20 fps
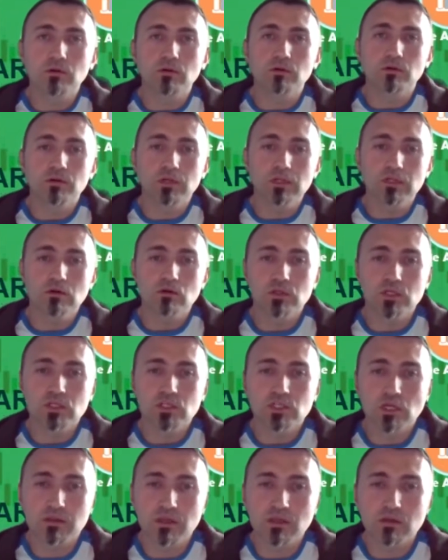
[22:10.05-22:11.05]
Rio de
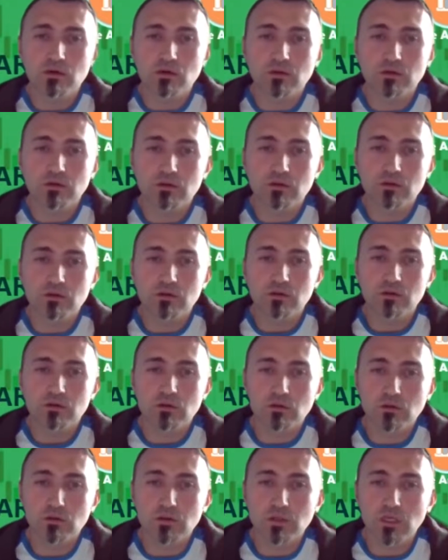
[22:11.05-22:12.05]
Janeiro that
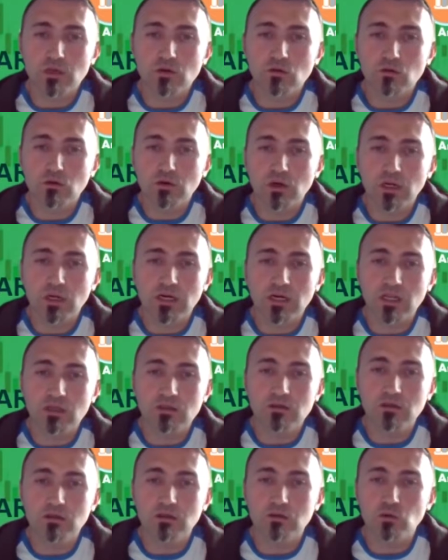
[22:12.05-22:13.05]
they are
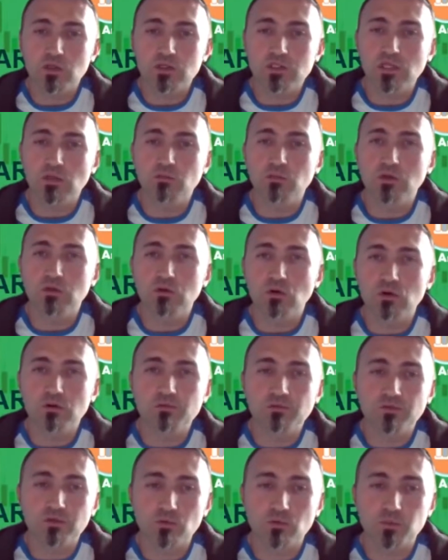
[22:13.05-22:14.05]
ready to accept
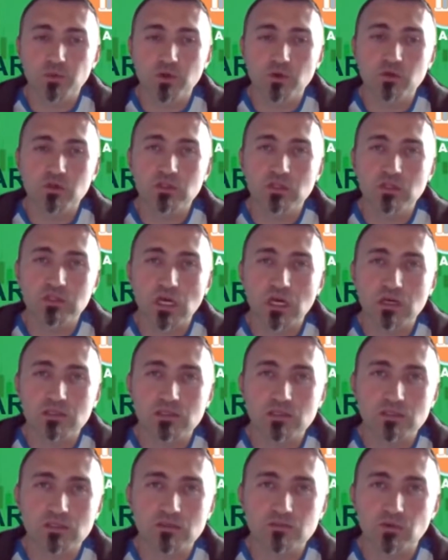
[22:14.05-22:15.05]
Bitcoin for property
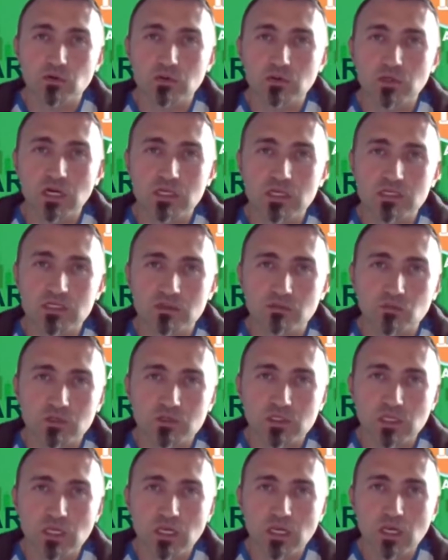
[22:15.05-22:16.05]
taxes for the
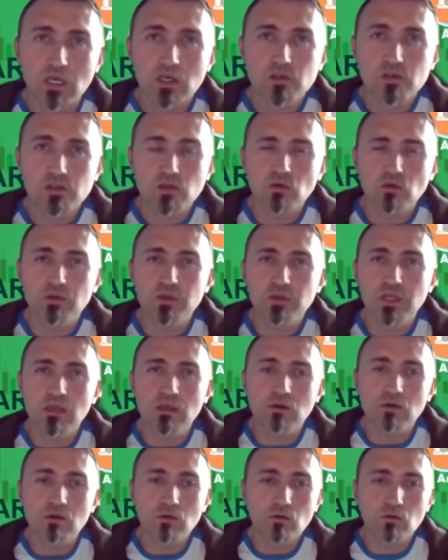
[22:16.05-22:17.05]
customers. So
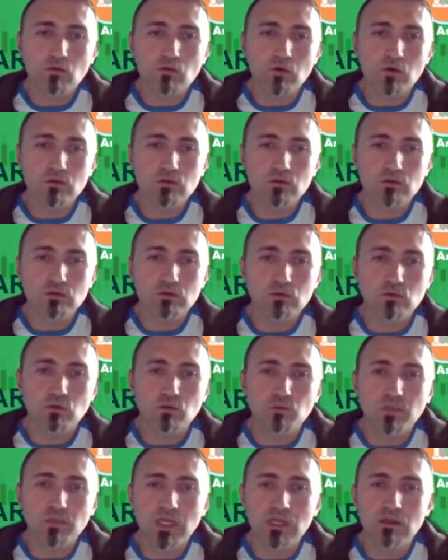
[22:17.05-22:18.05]
they want
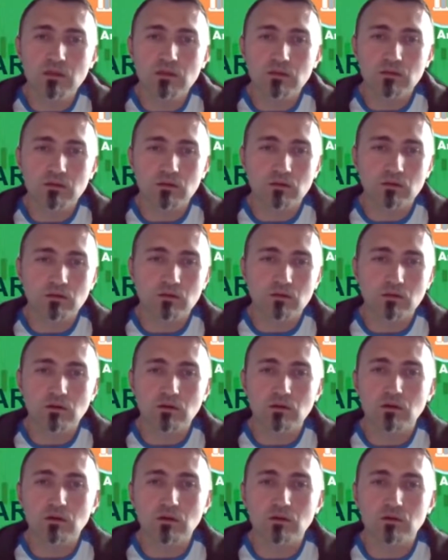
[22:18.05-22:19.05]
to make
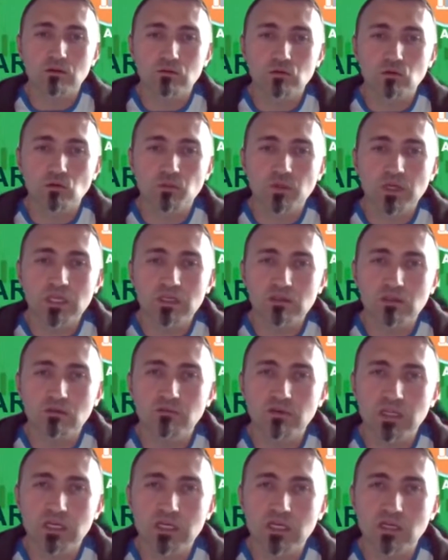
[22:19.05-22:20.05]
it
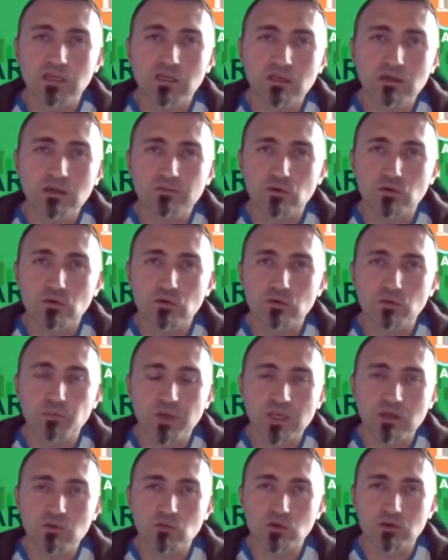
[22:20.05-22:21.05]
very clear for the
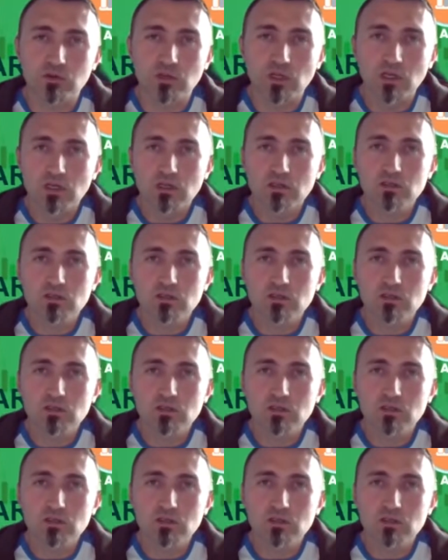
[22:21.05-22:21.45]
payment.